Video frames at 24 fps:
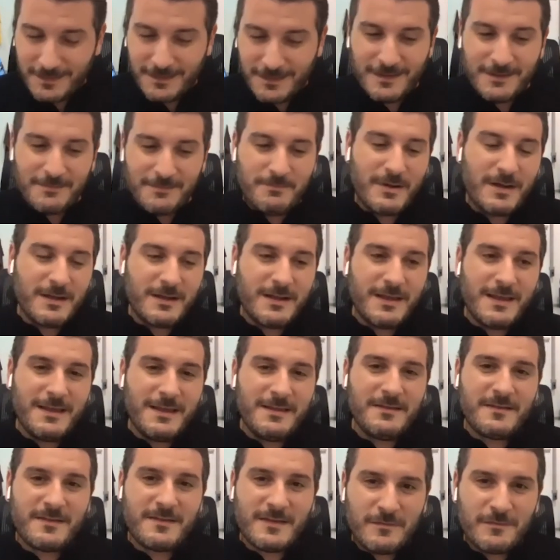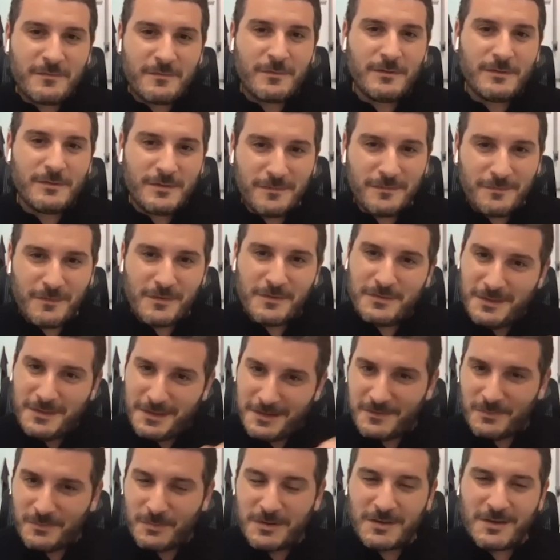but in several different
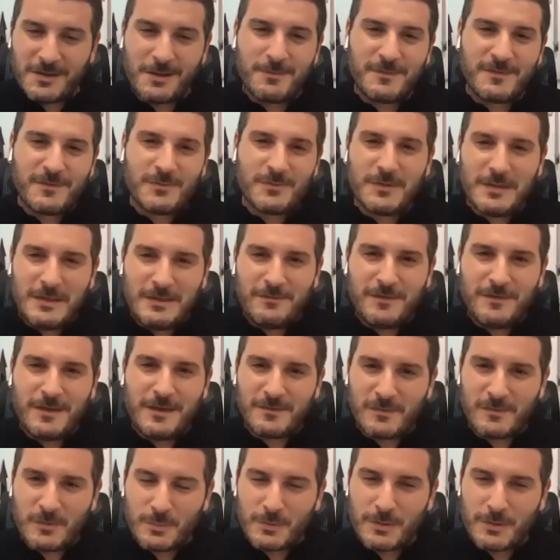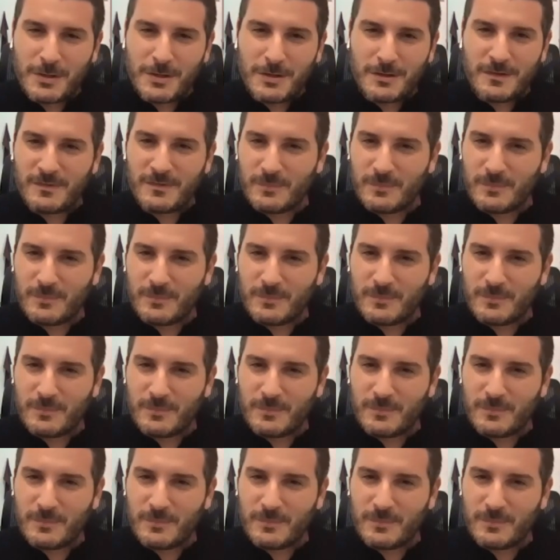things when it comes to EV and supercars.